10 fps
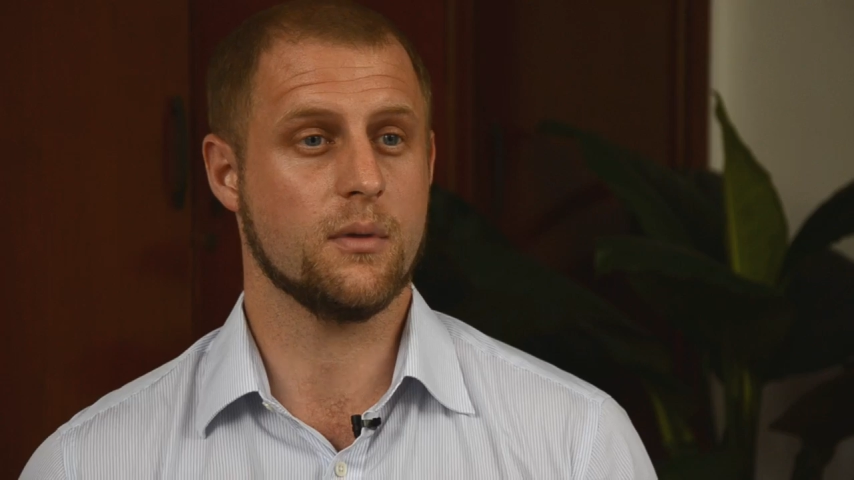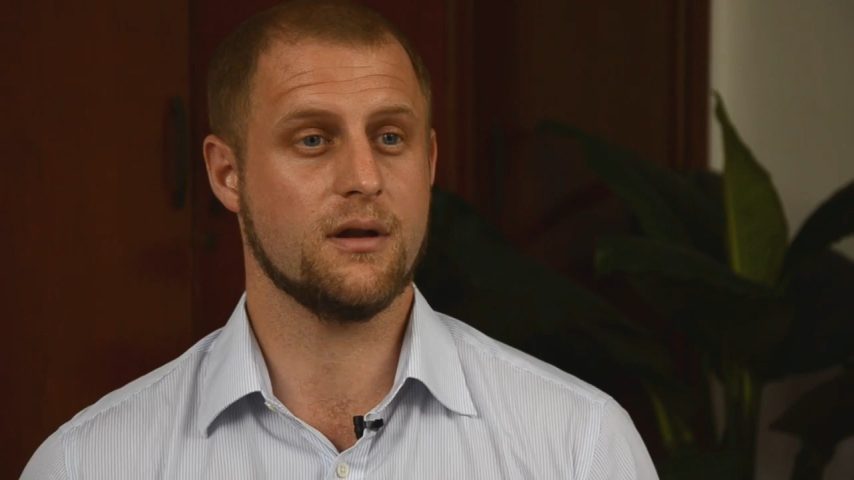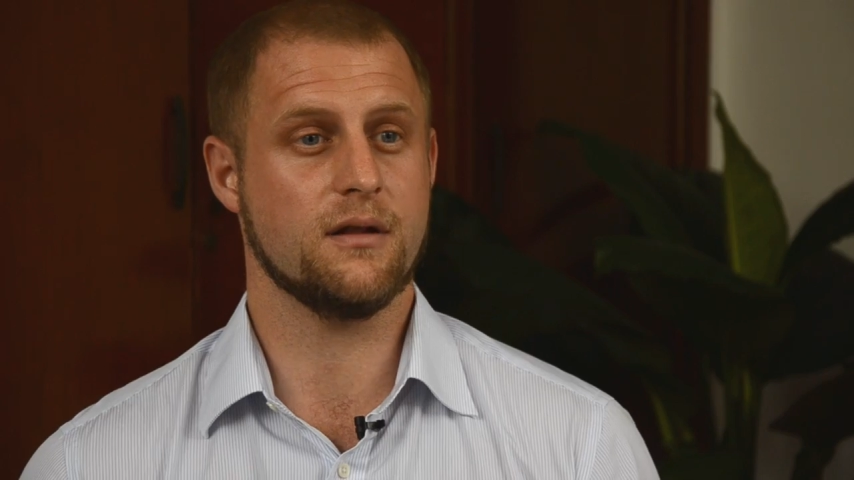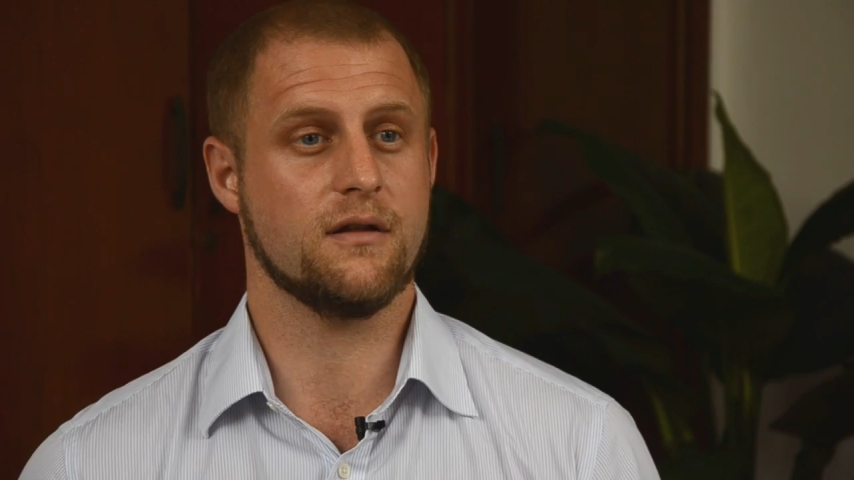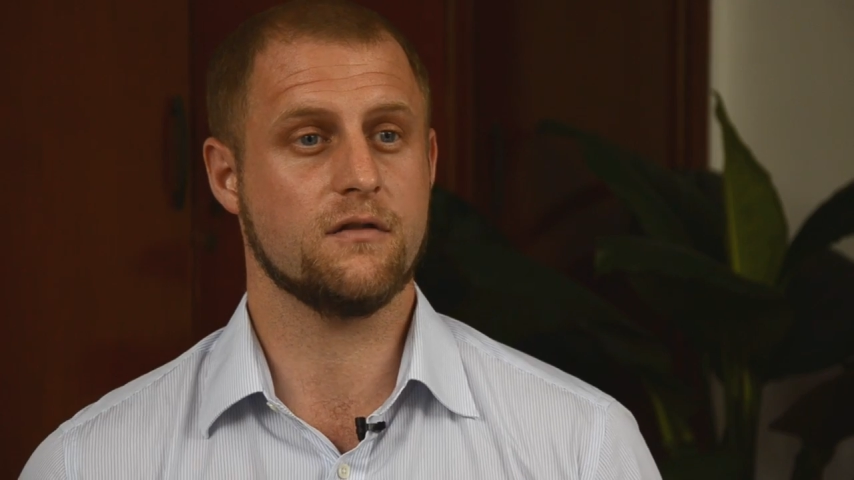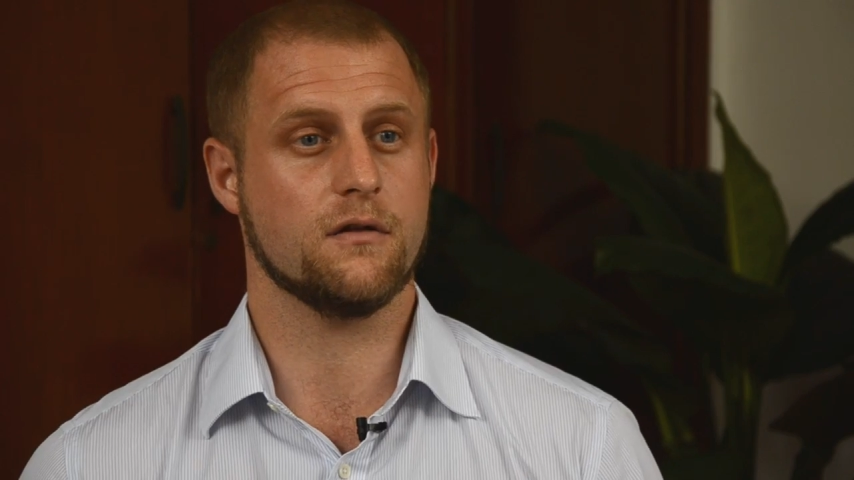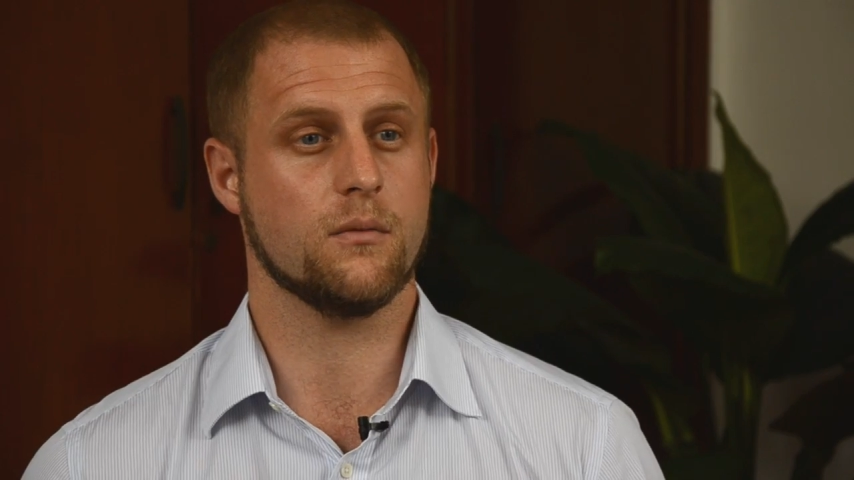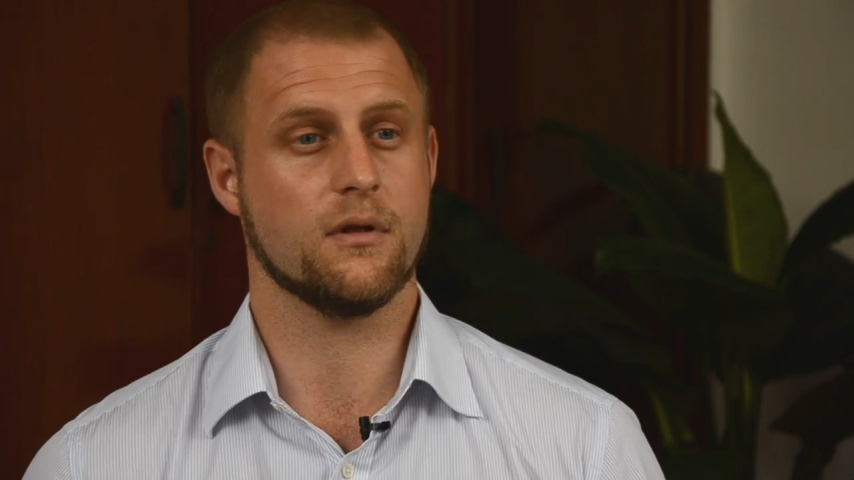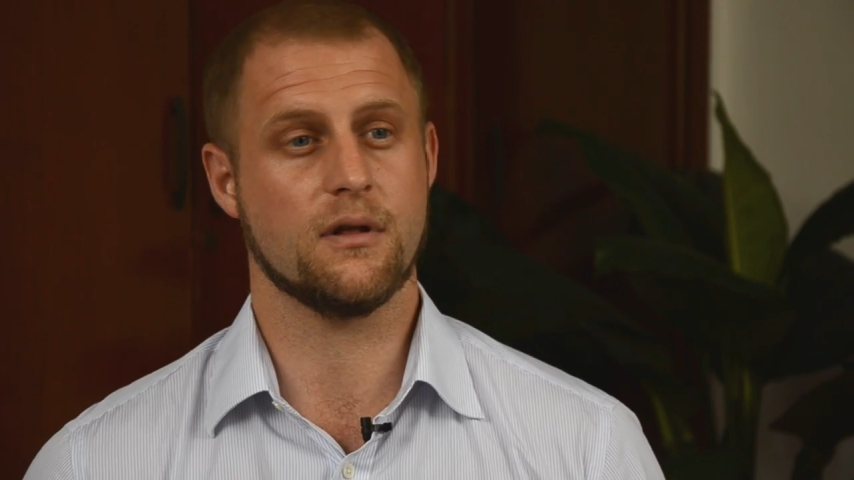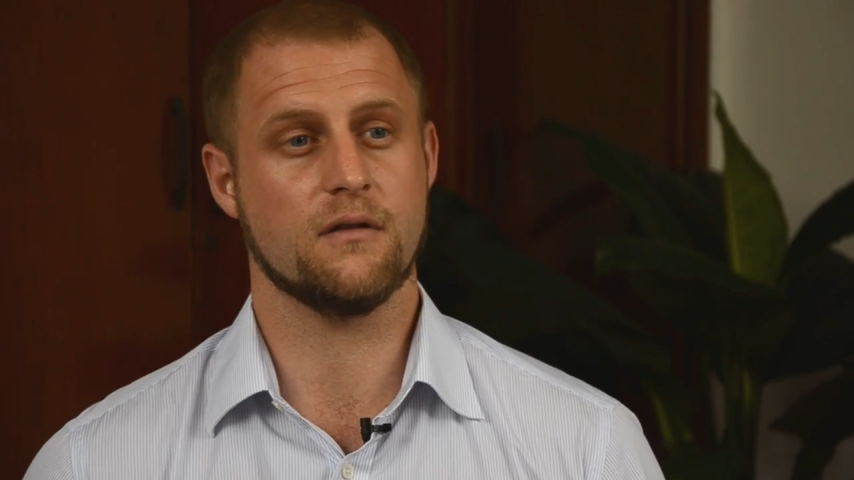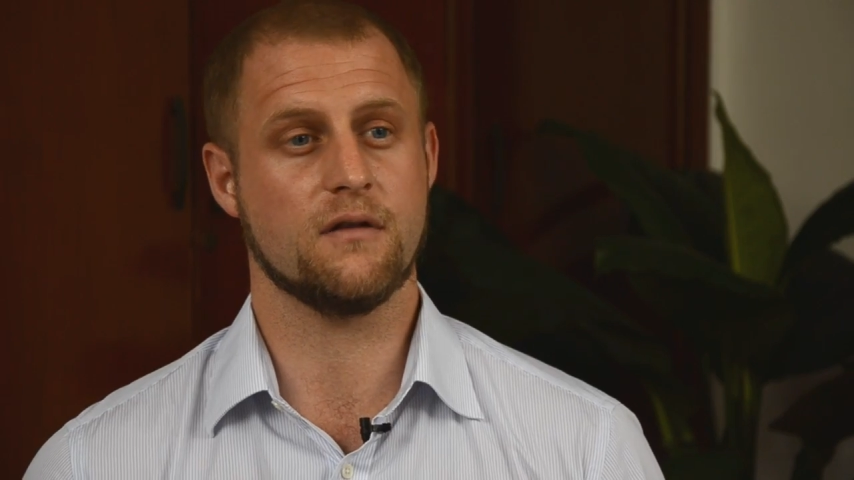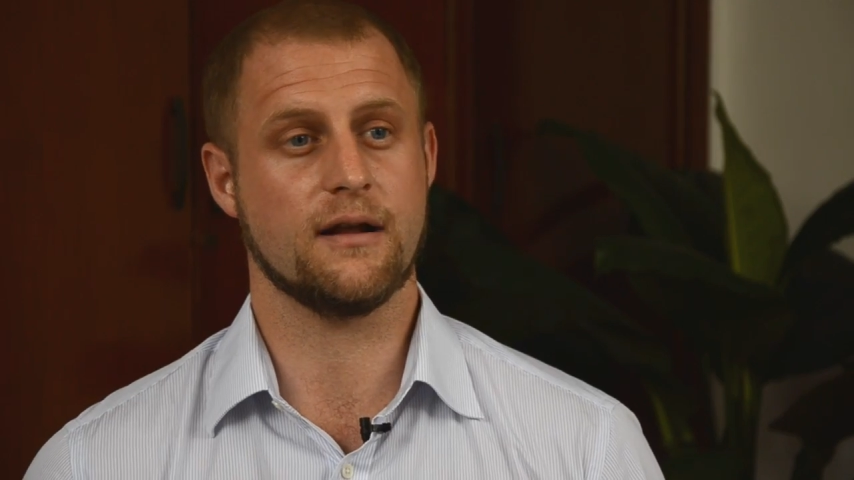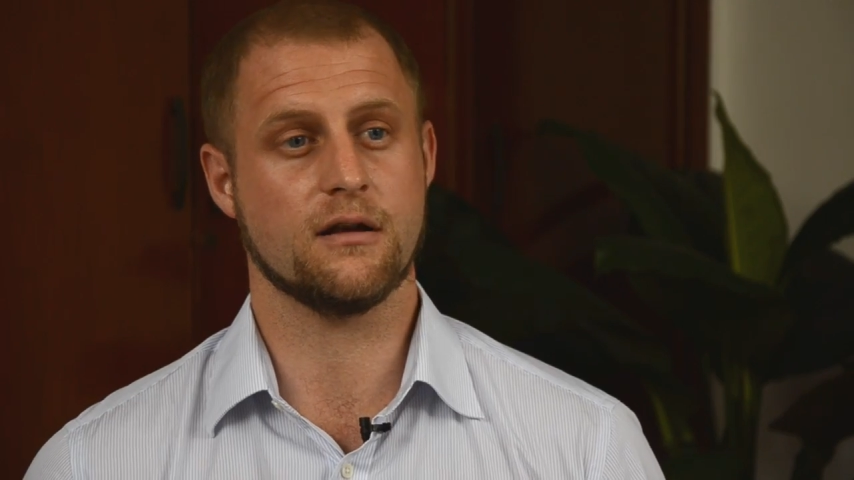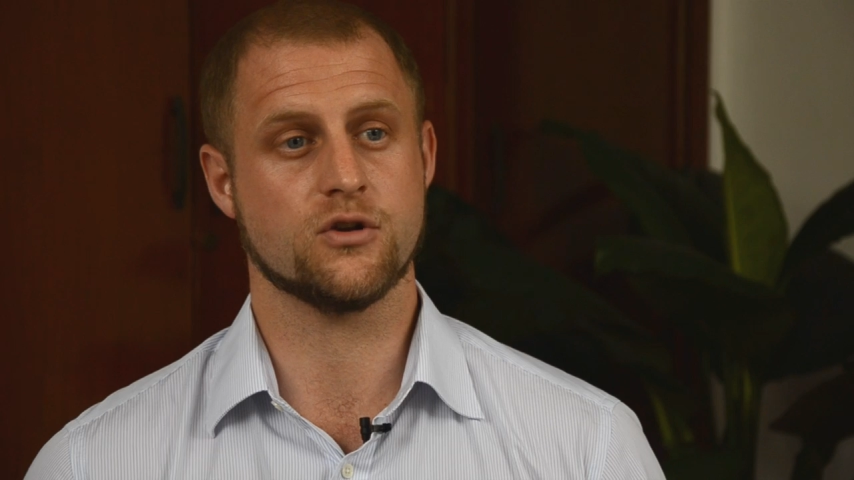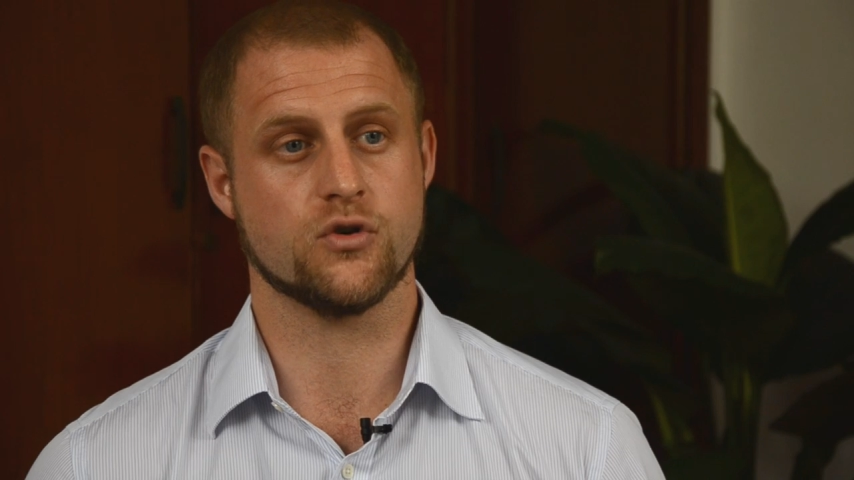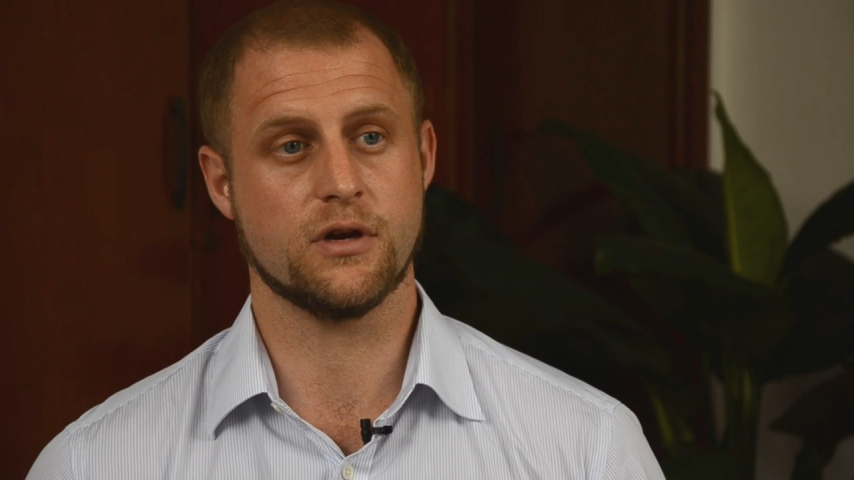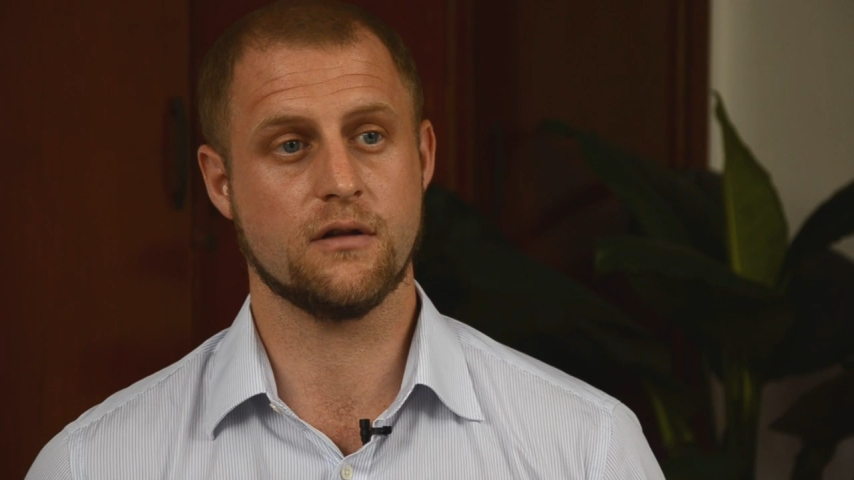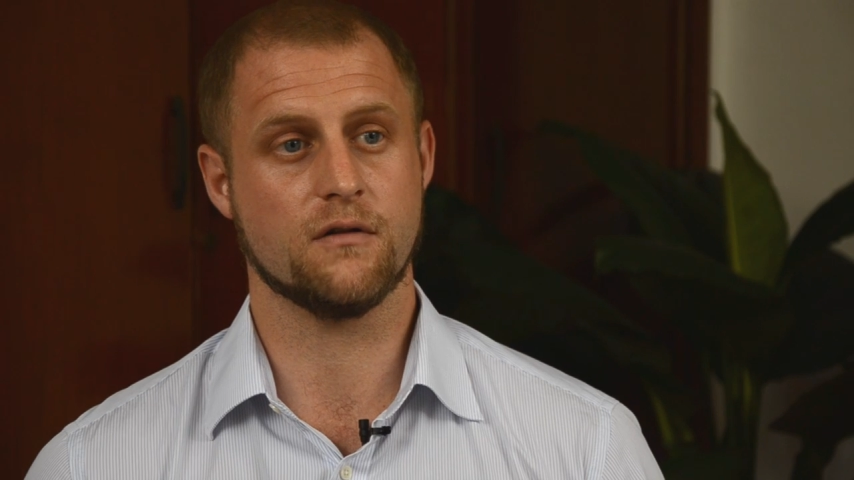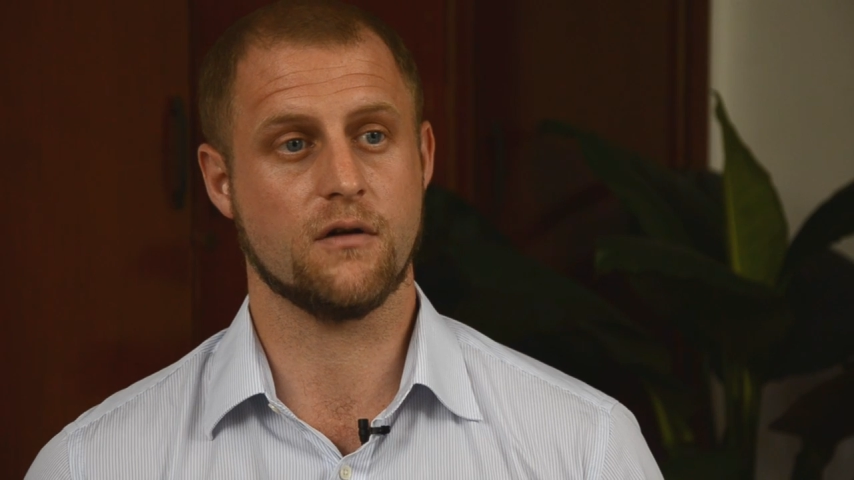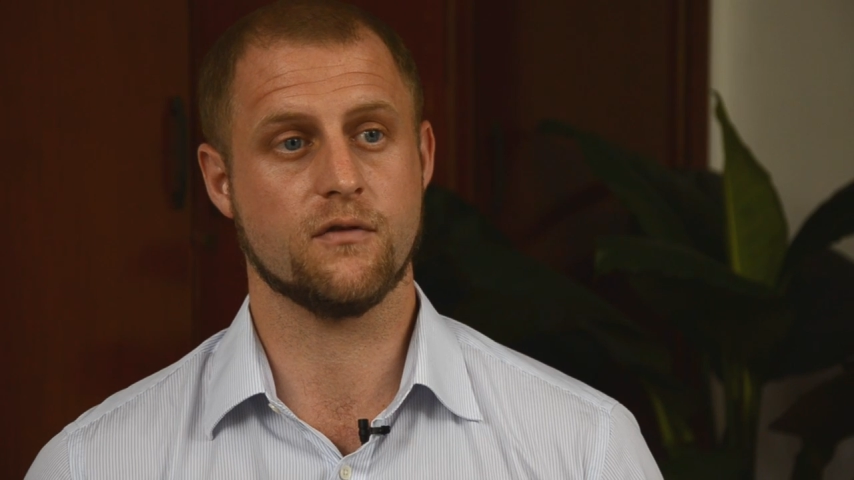But in addition, with things like latrines,